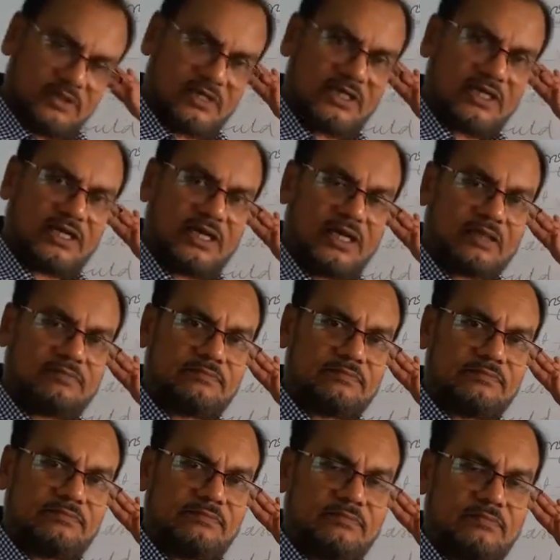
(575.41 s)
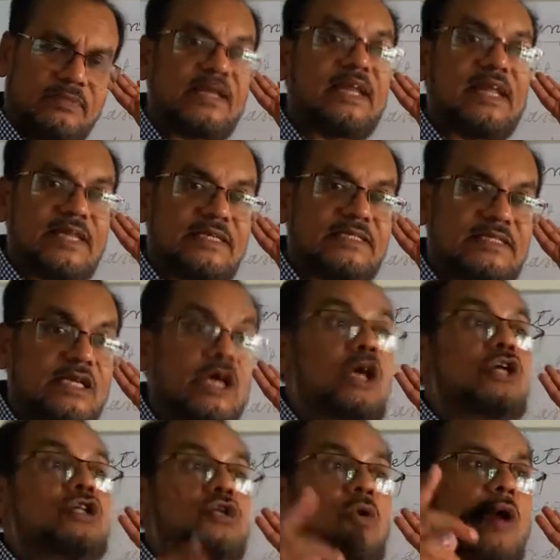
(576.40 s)
Clear? Lest.
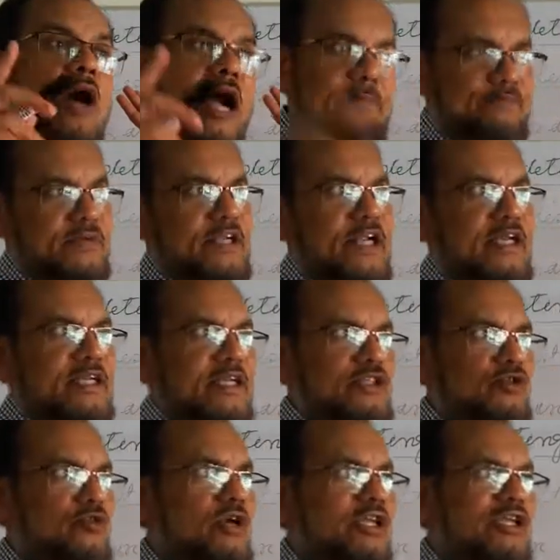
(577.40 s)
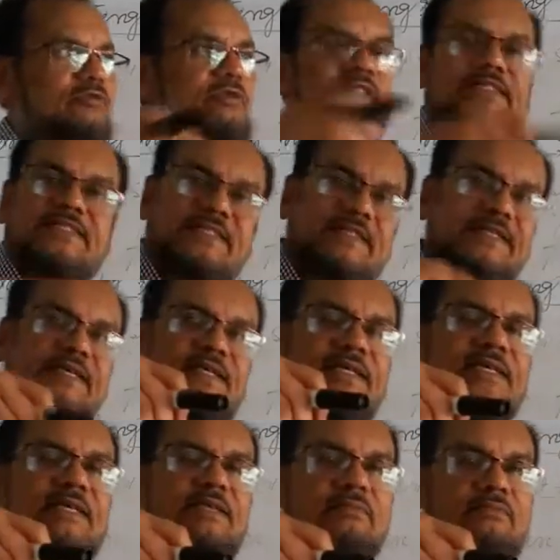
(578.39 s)
So after lest, where you will
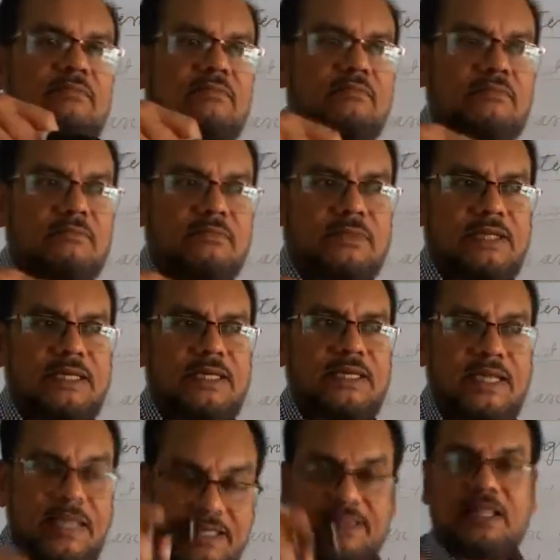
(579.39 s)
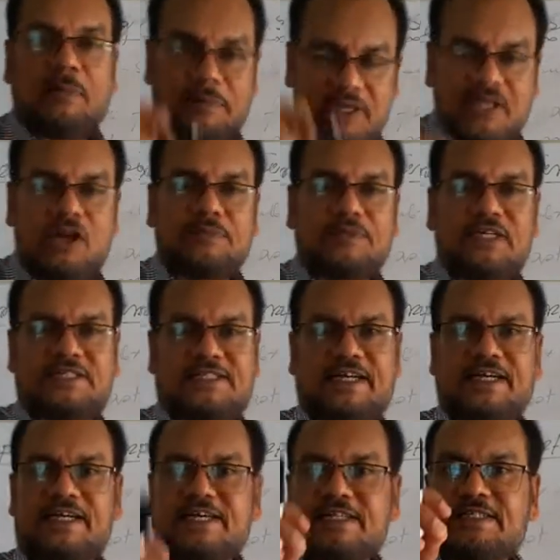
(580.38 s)
see in the middle of the
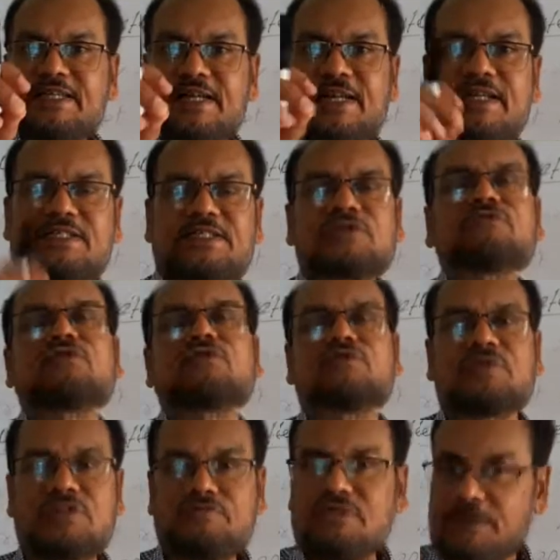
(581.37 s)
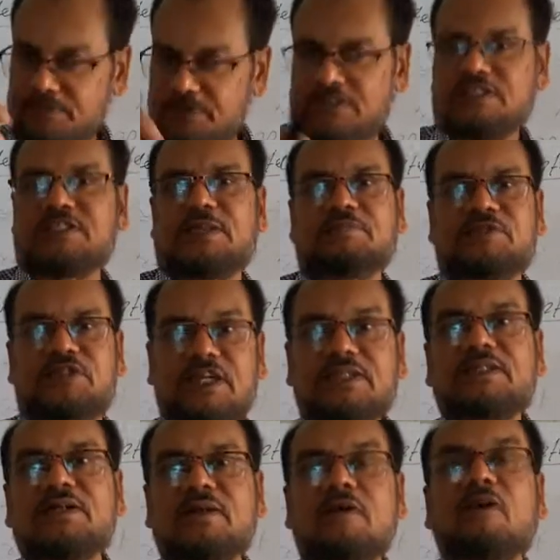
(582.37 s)
sentence lest, you should use after
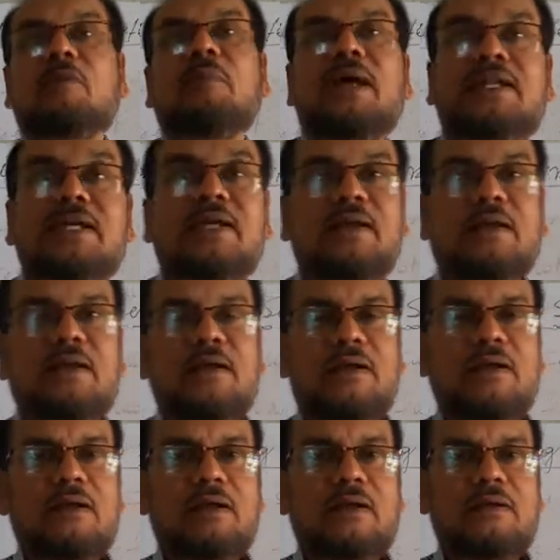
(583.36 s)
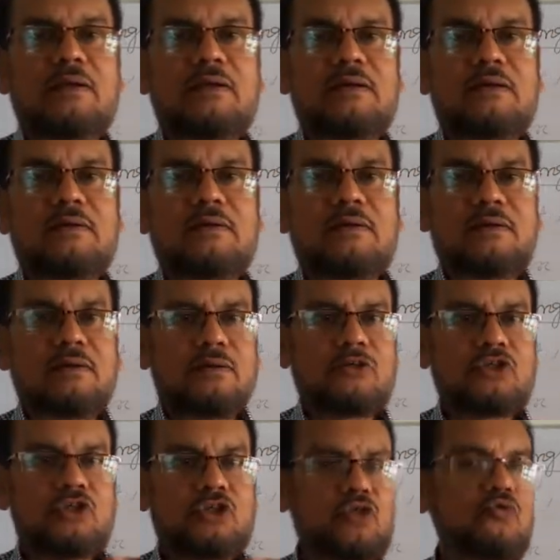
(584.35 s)
subject normally
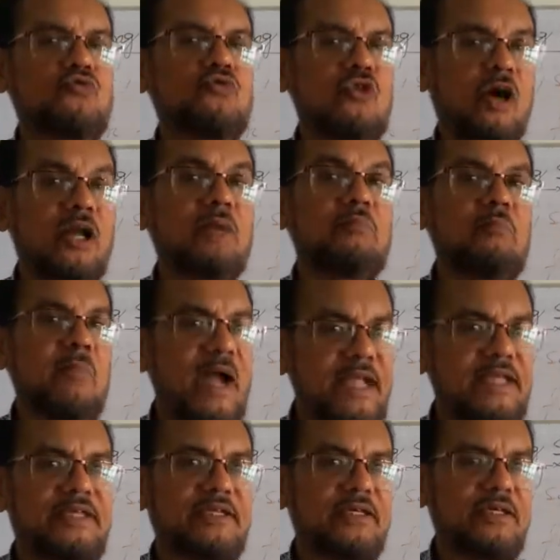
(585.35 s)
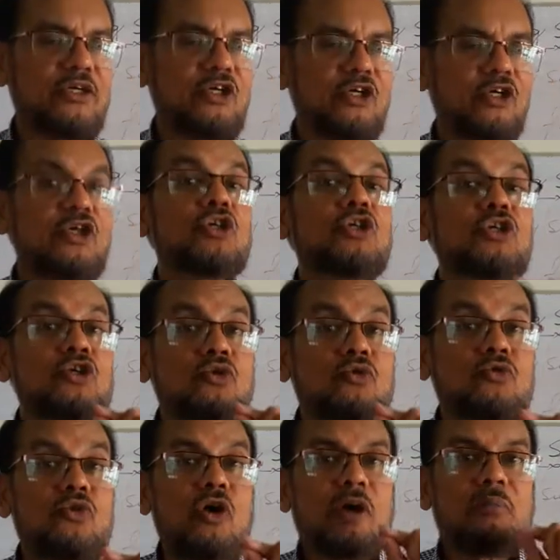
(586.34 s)
should or might.
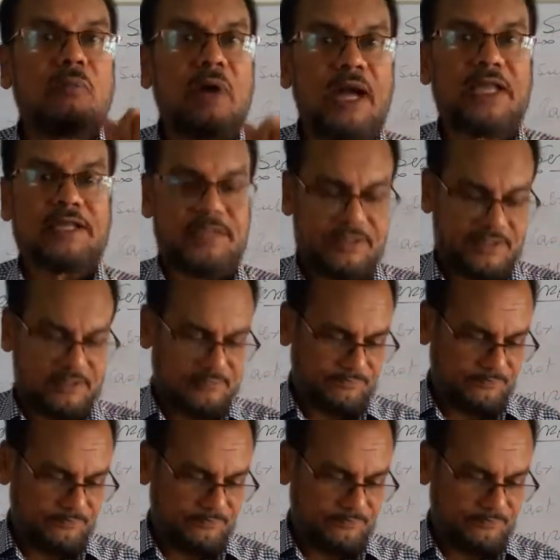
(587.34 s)
Should or might.